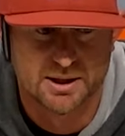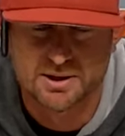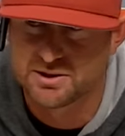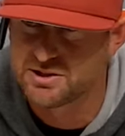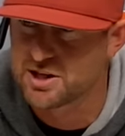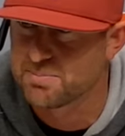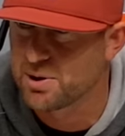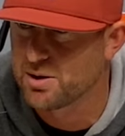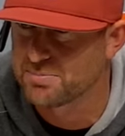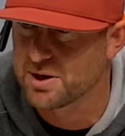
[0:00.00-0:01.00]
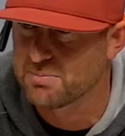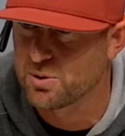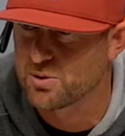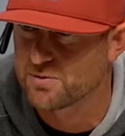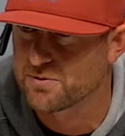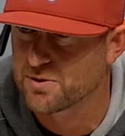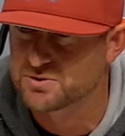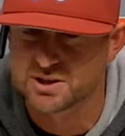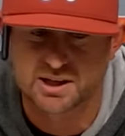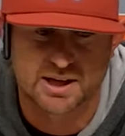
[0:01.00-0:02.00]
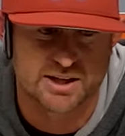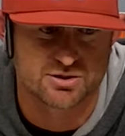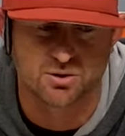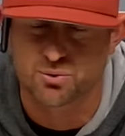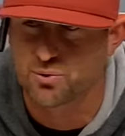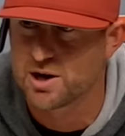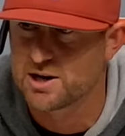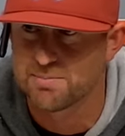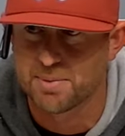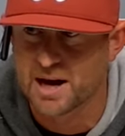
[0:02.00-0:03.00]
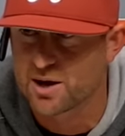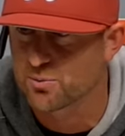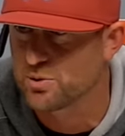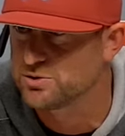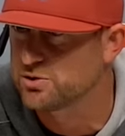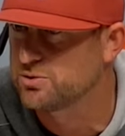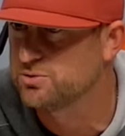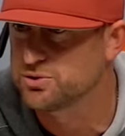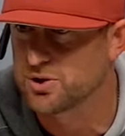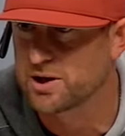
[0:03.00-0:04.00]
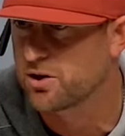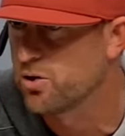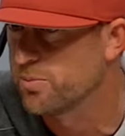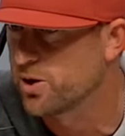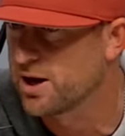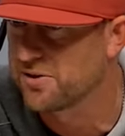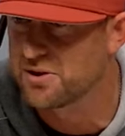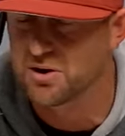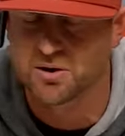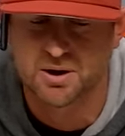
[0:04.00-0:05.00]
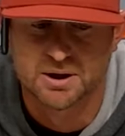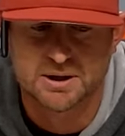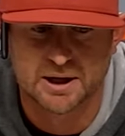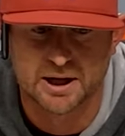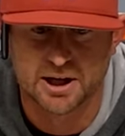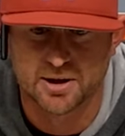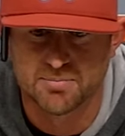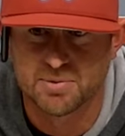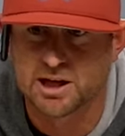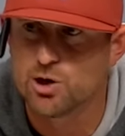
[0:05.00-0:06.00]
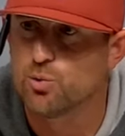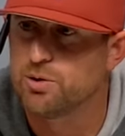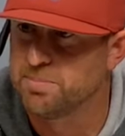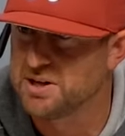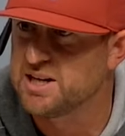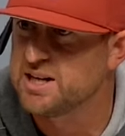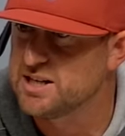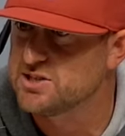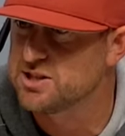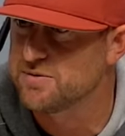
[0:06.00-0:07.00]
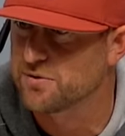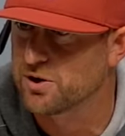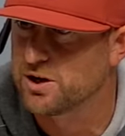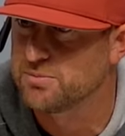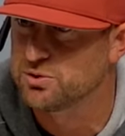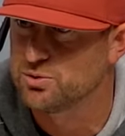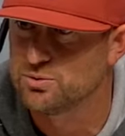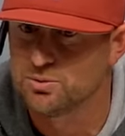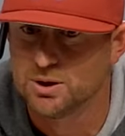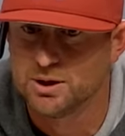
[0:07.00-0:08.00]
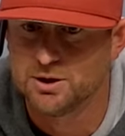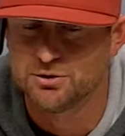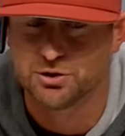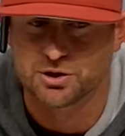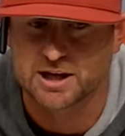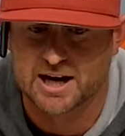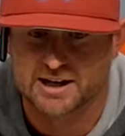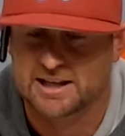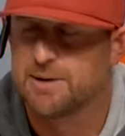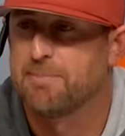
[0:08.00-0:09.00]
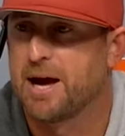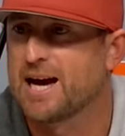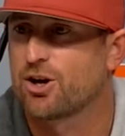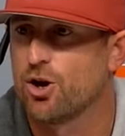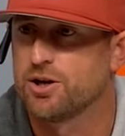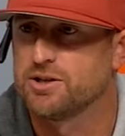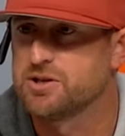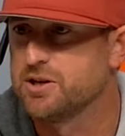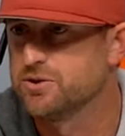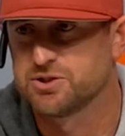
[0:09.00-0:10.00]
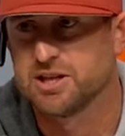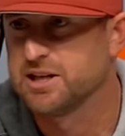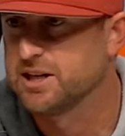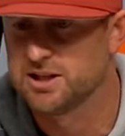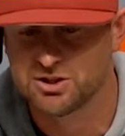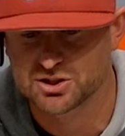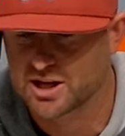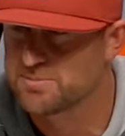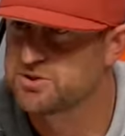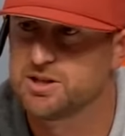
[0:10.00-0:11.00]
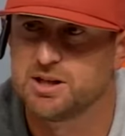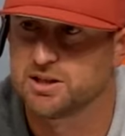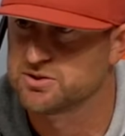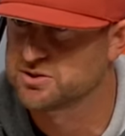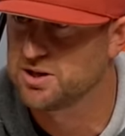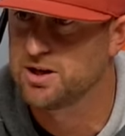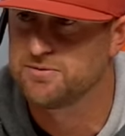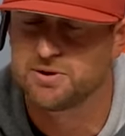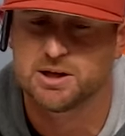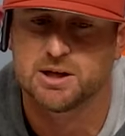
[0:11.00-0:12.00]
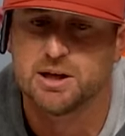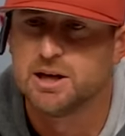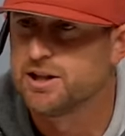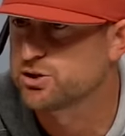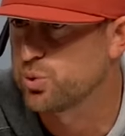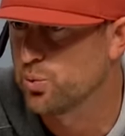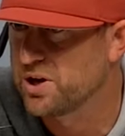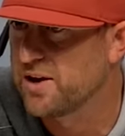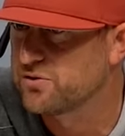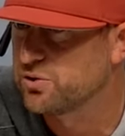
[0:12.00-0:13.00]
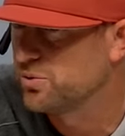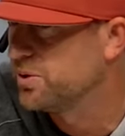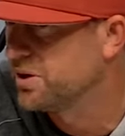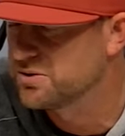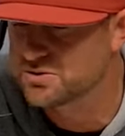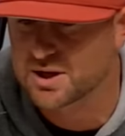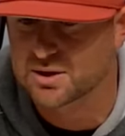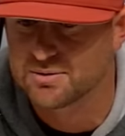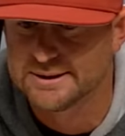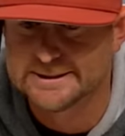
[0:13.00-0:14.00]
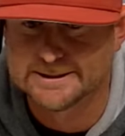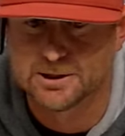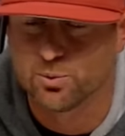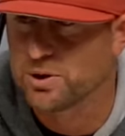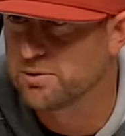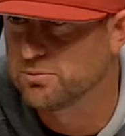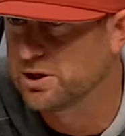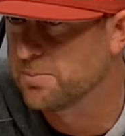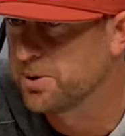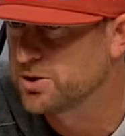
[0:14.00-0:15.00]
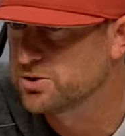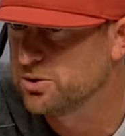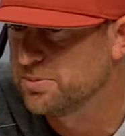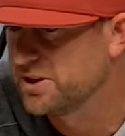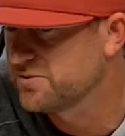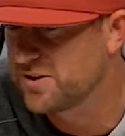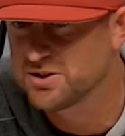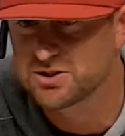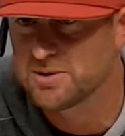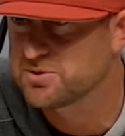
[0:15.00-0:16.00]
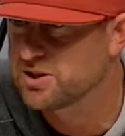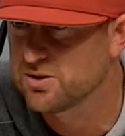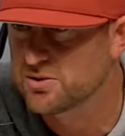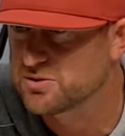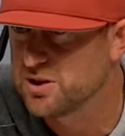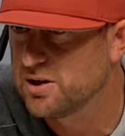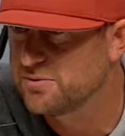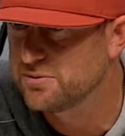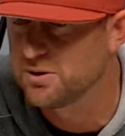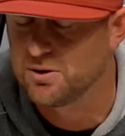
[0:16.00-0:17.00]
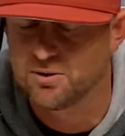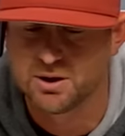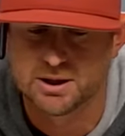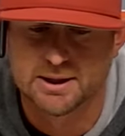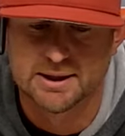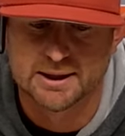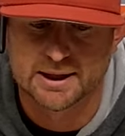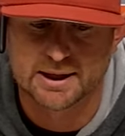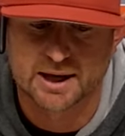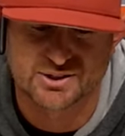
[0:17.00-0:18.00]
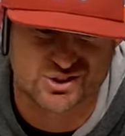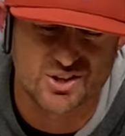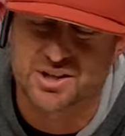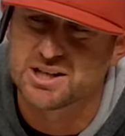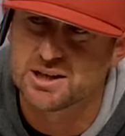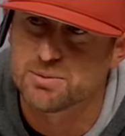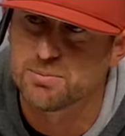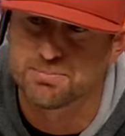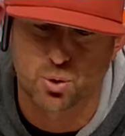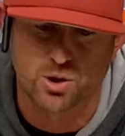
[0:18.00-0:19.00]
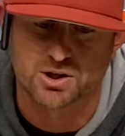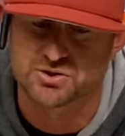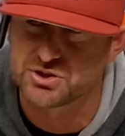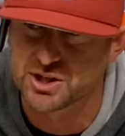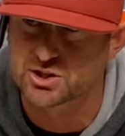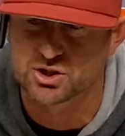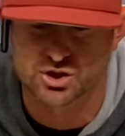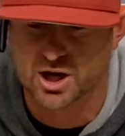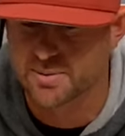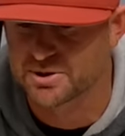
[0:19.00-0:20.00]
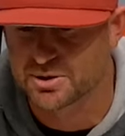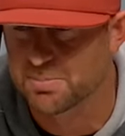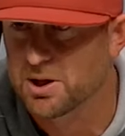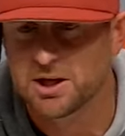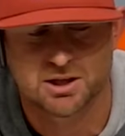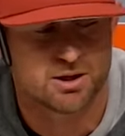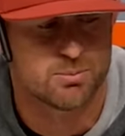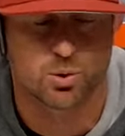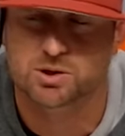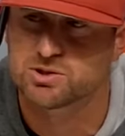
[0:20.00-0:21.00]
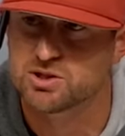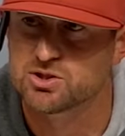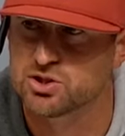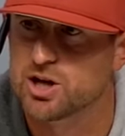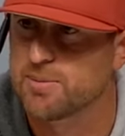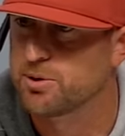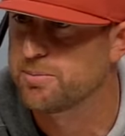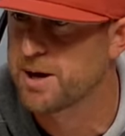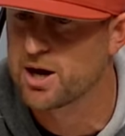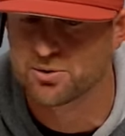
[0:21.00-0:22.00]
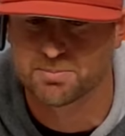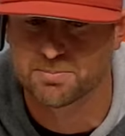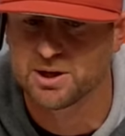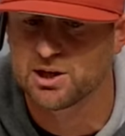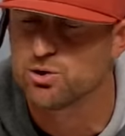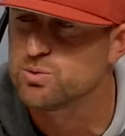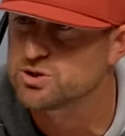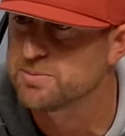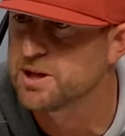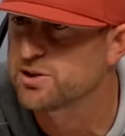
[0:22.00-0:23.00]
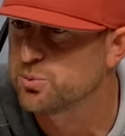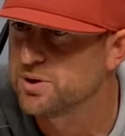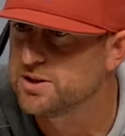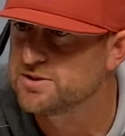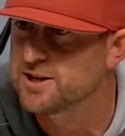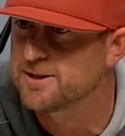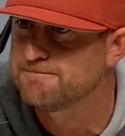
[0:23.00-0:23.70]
TJ pumped that ball in the first. Ian has a great at bat, runs a 2-strike homer out of there. It would have been easy for him to kind of get back on his heels, and he didn't. He kept sending us stuff. And that's what we have to do there. It's like, you know, we get punched a little bit. That's fine. Just keep sending our stuff, you know. And I just thought they did a more consistent job at the plate, did a more consistent job on the mound and doing some of that than we did tonight.